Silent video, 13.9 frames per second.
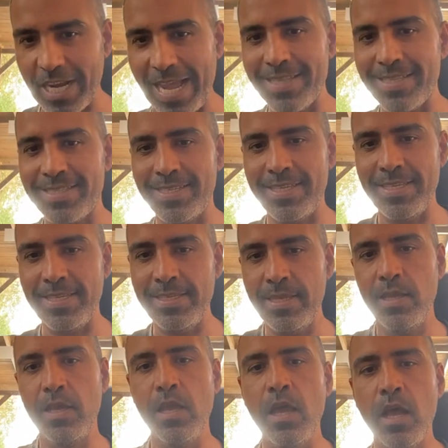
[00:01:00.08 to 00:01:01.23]
anti,
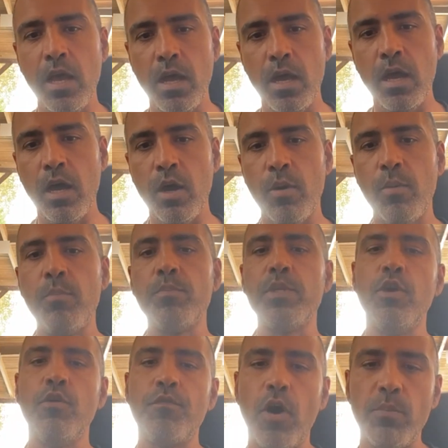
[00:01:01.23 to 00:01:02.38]

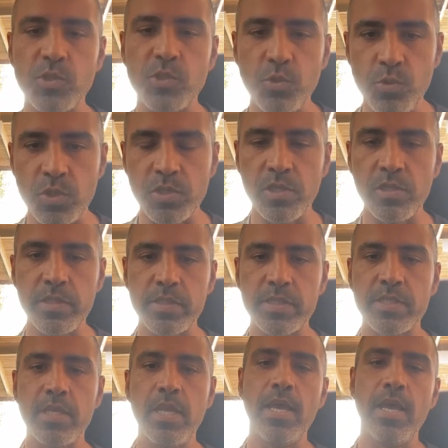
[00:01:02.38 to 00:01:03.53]

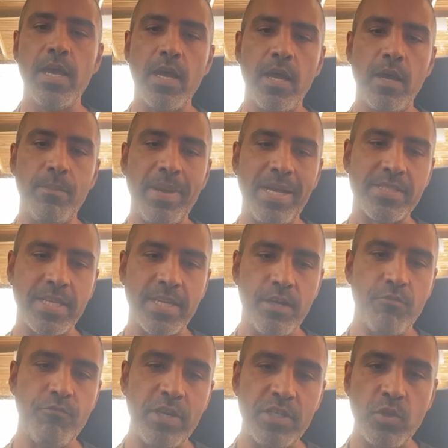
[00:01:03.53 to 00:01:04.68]
pharmaceuticals as a
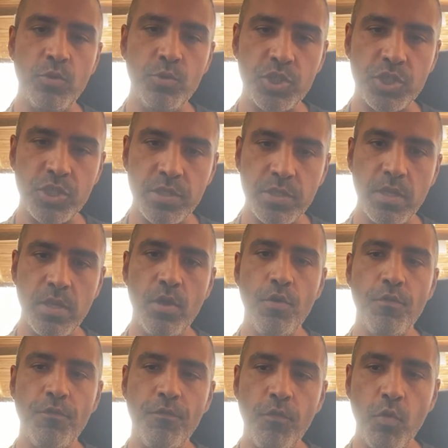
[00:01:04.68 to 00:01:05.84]
resolution
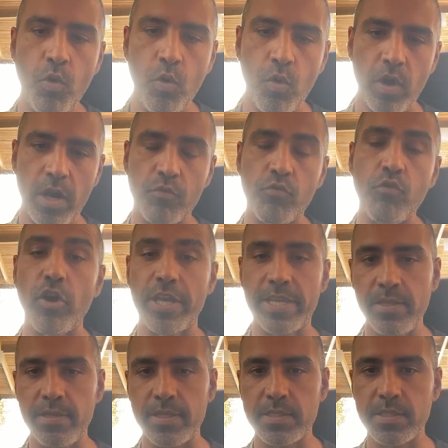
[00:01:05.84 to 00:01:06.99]
for chronic
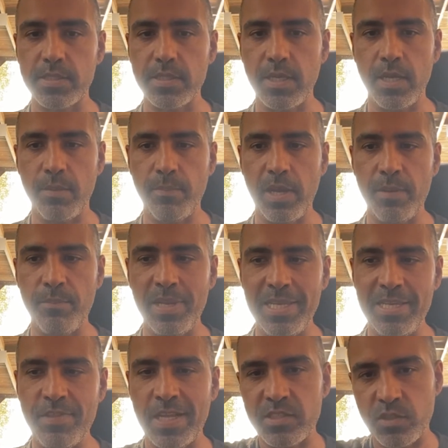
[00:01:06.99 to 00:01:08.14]
illness. I
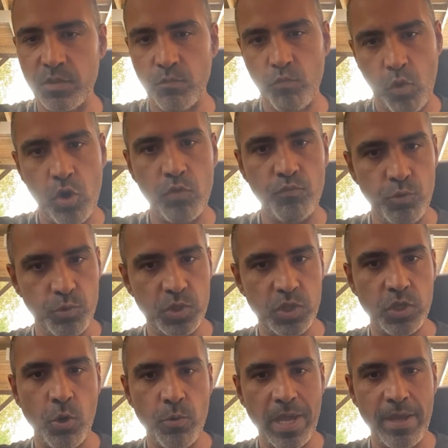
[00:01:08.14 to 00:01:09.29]
believe that's the wrong route to
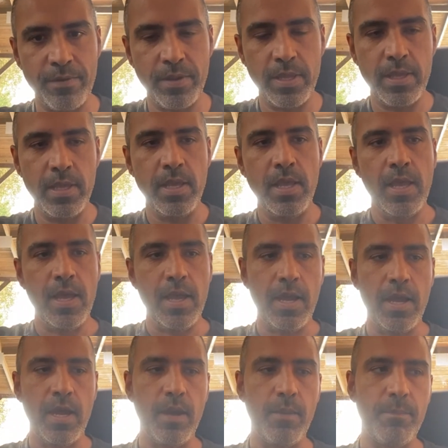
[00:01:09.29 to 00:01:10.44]
go down.
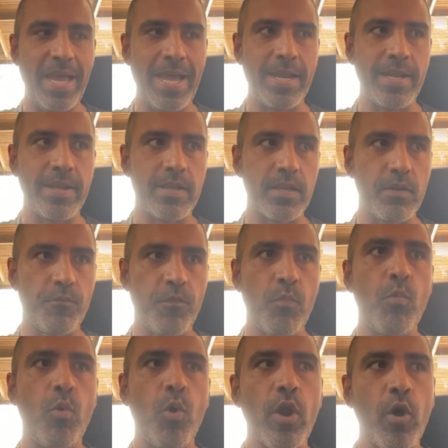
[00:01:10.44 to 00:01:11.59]
And
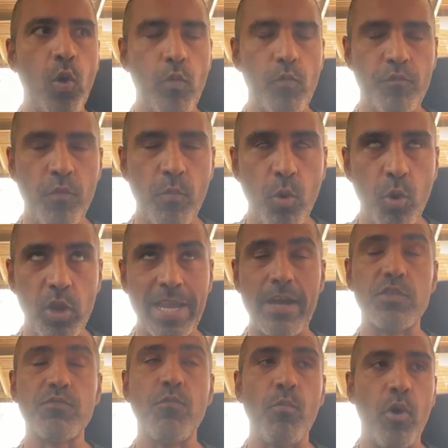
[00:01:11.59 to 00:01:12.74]
from all
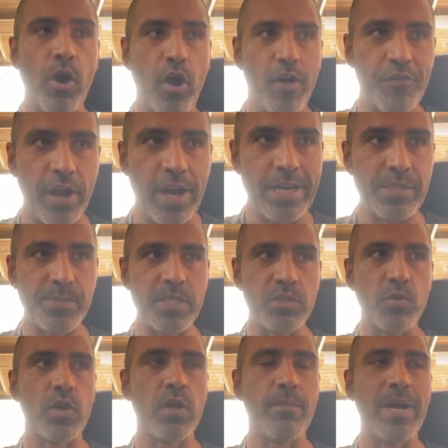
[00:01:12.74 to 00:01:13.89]
accounts, from what RFK has been
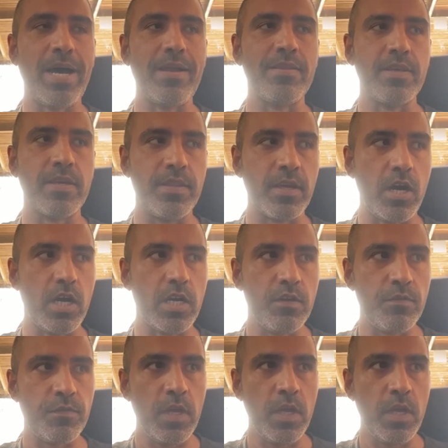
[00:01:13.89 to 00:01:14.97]
talking about and the kind of